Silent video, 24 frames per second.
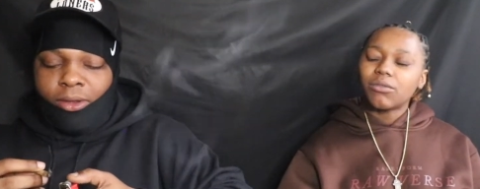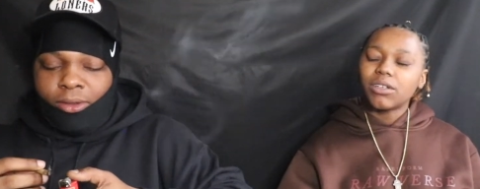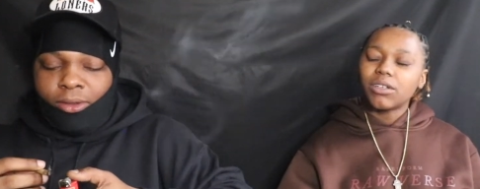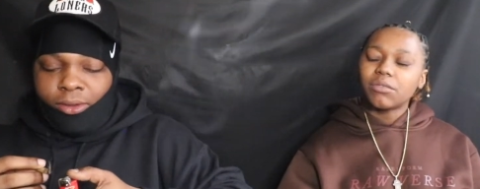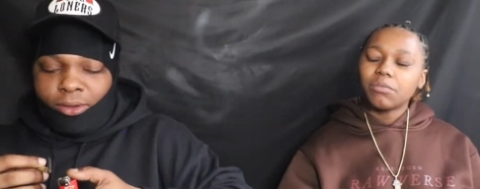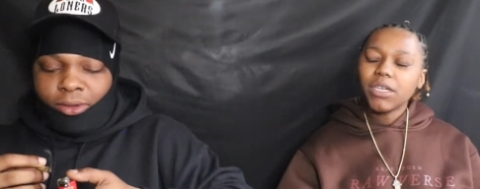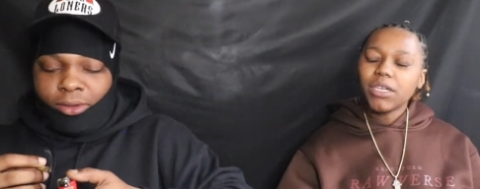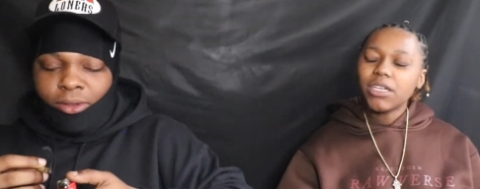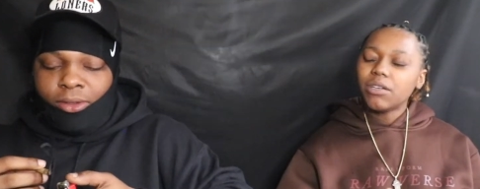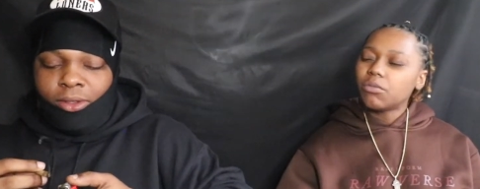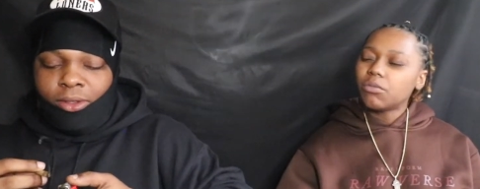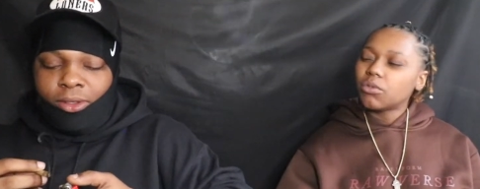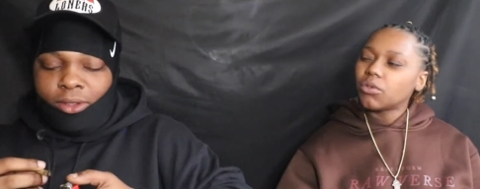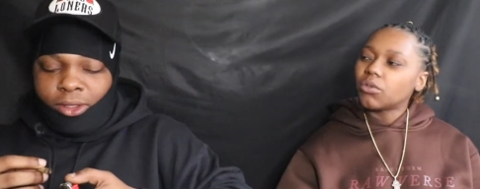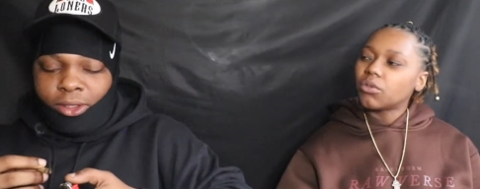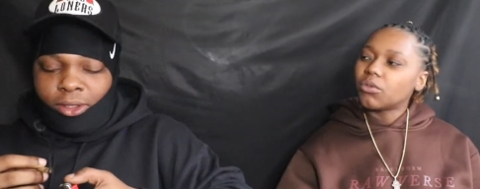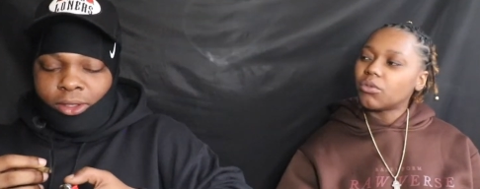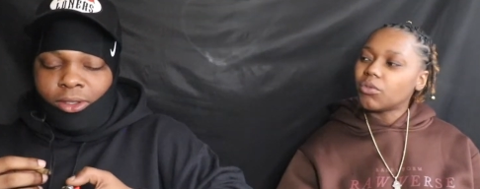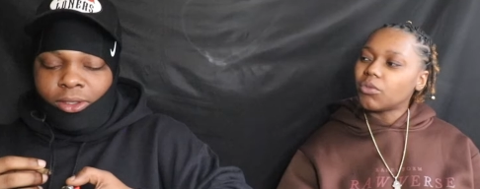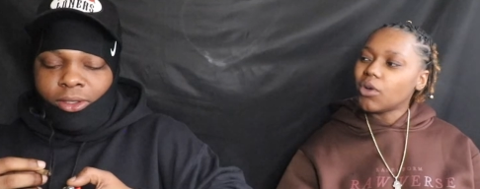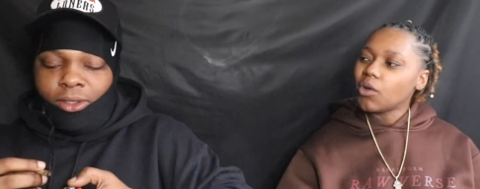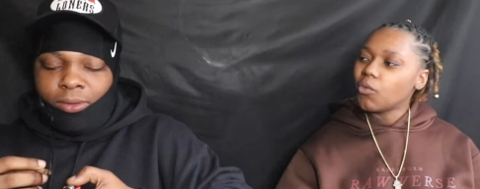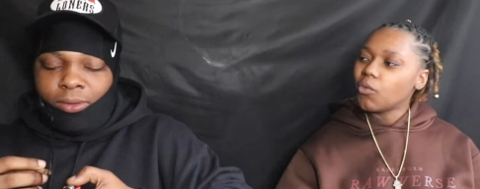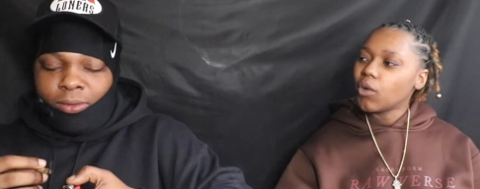Speaker 1: what
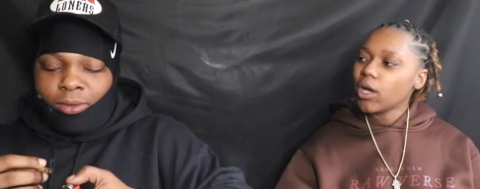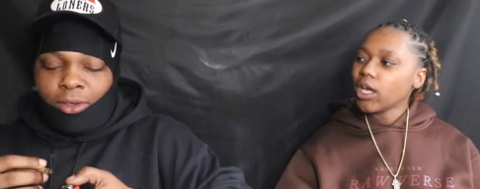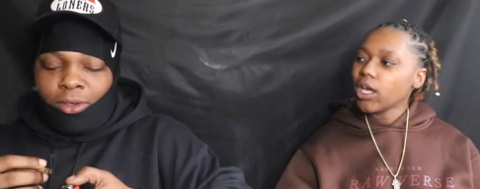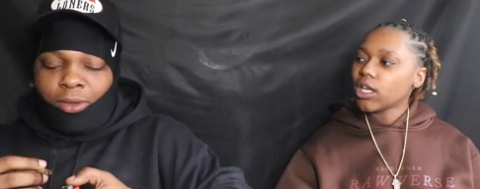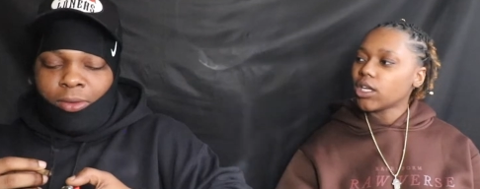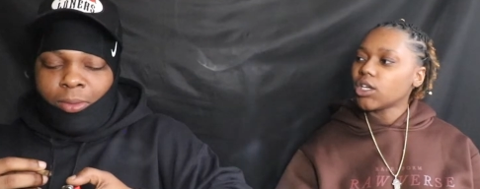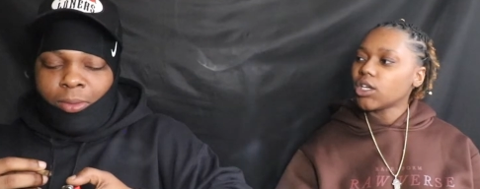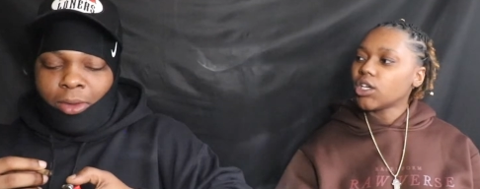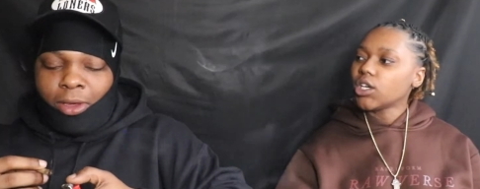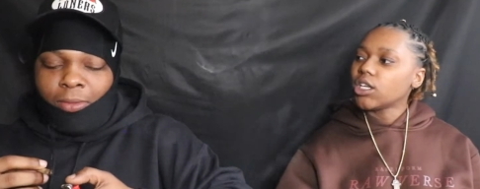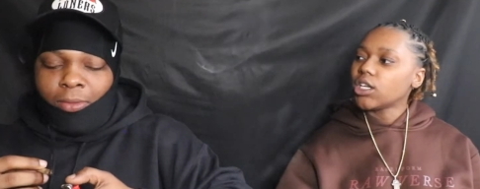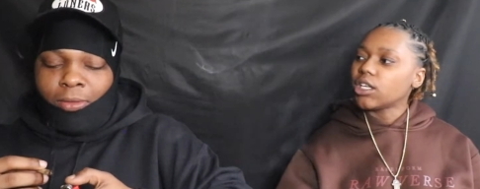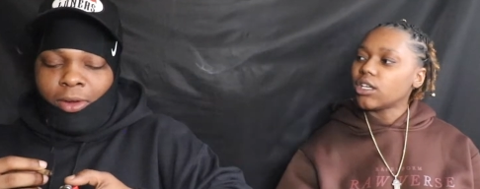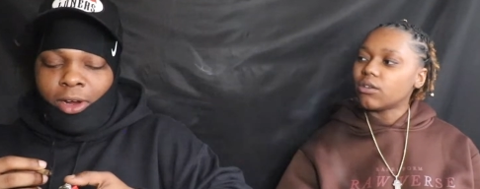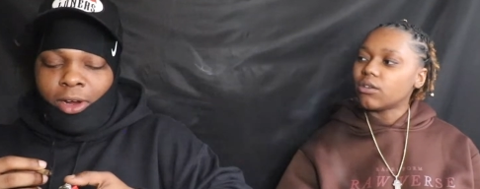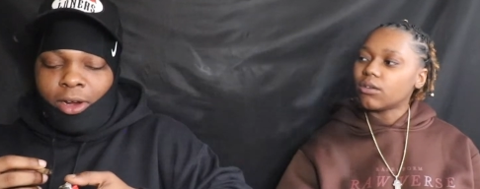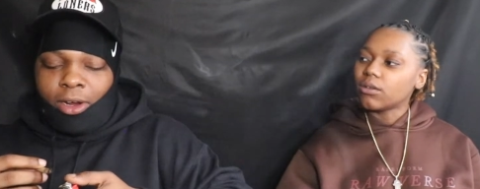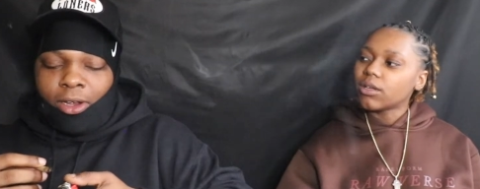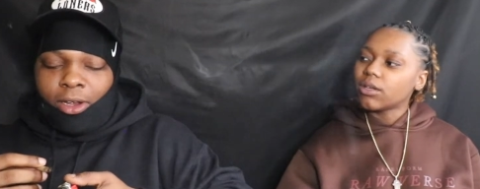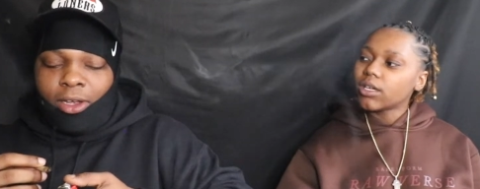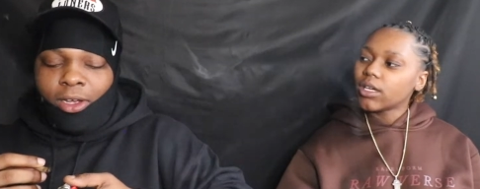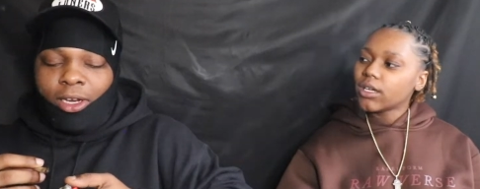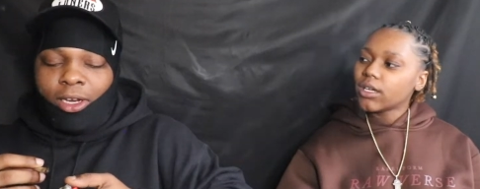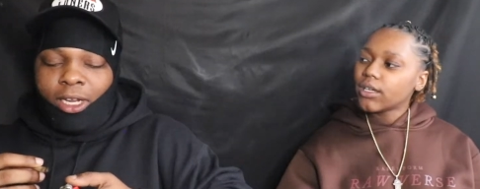people would want in a hoodie.
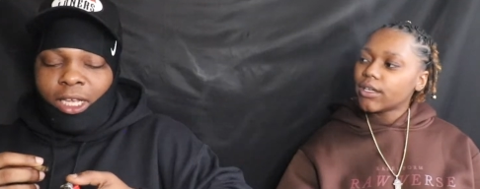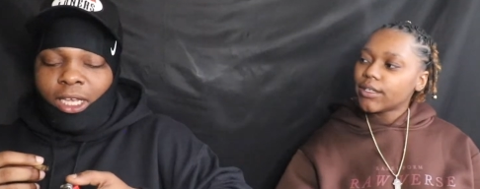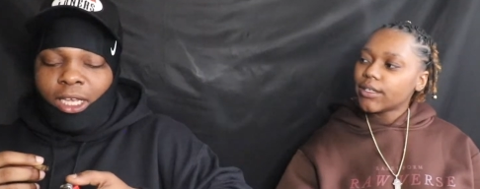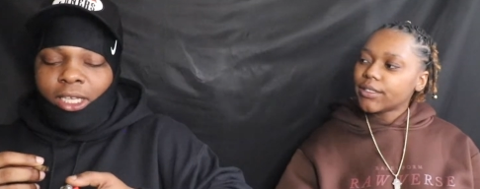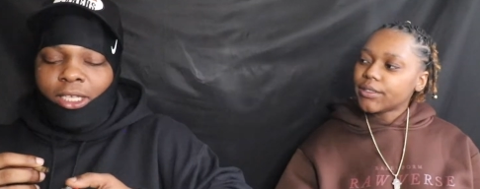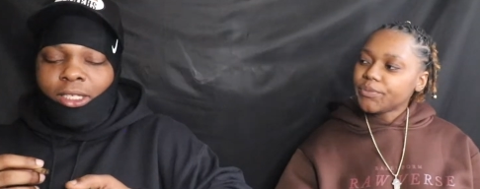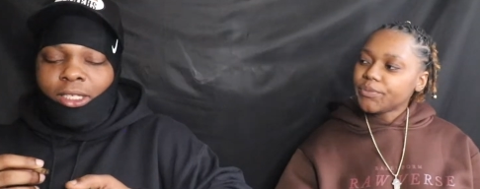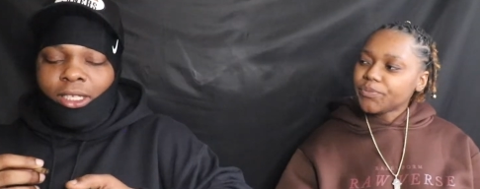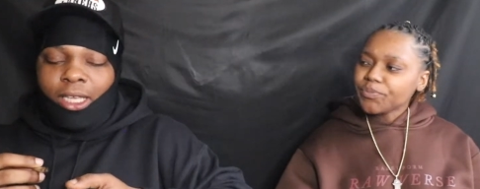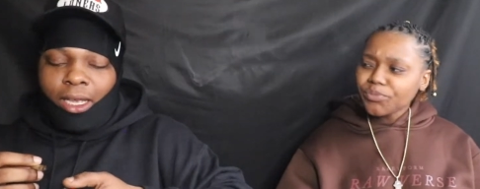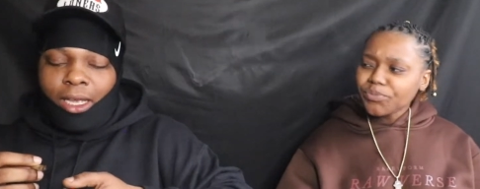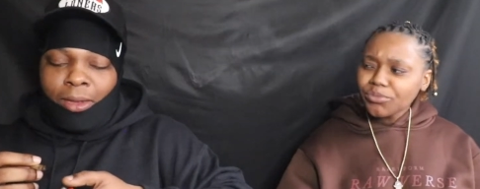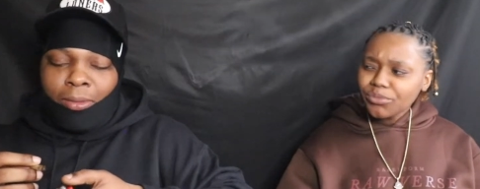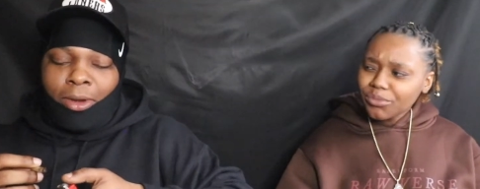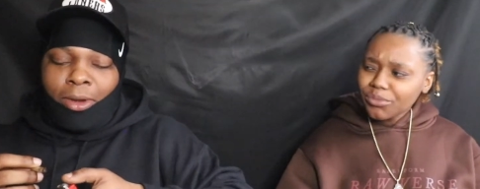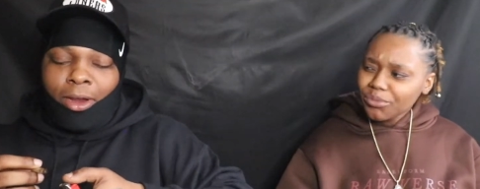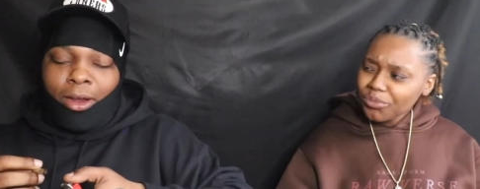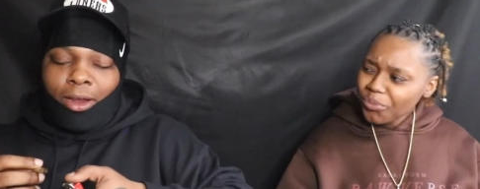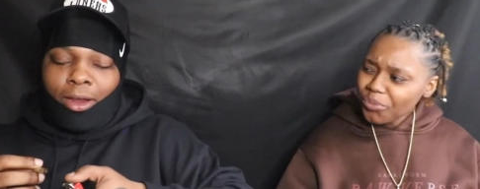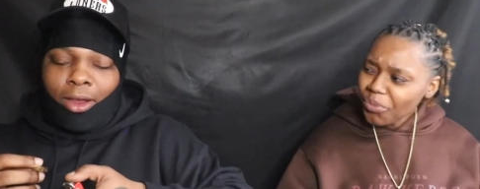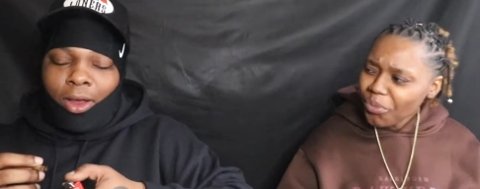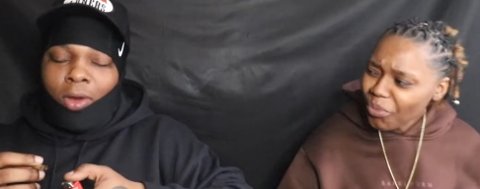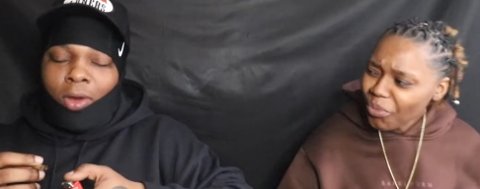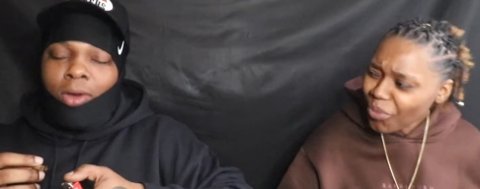
Speaker 2: wear hoodies damn
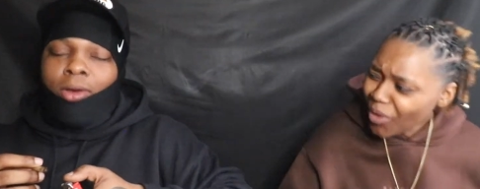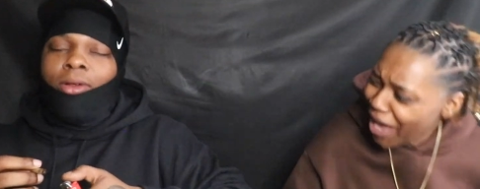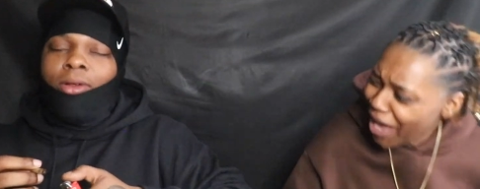near your whole